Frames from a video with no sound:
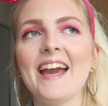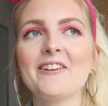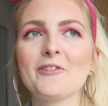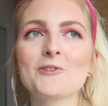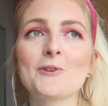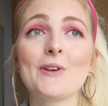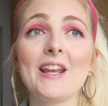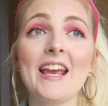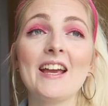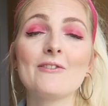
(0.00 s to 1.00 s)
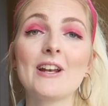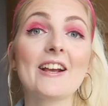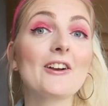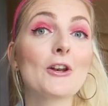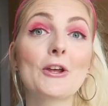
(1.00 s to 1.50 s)
And also they have
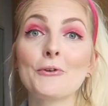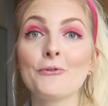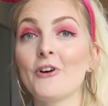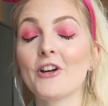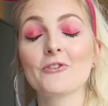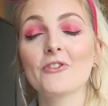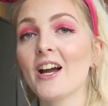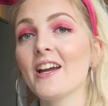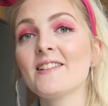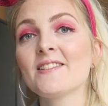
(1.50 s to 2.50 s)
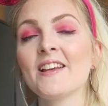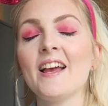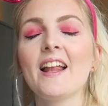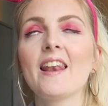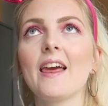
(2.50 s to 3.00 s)
like a lot of fun rides,
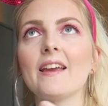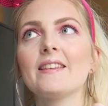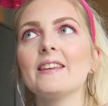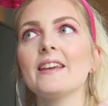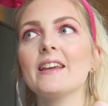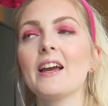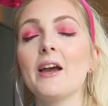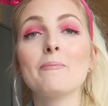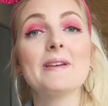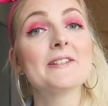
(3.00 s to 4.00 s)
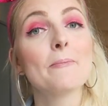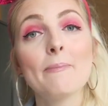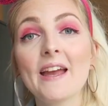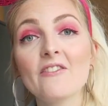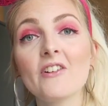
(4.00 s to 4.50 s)
like the Peter
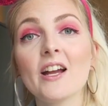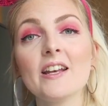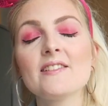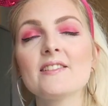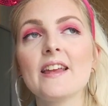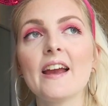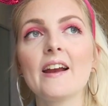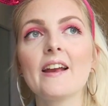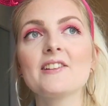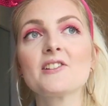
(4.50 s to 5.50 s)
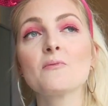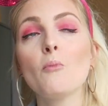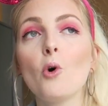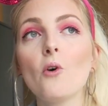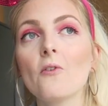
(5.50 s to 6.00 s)
Pan ride is there, a
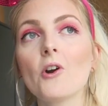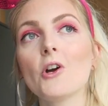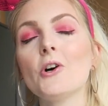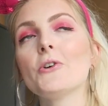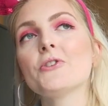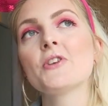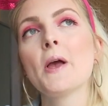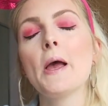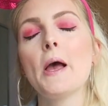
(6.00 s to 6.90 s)
Small World,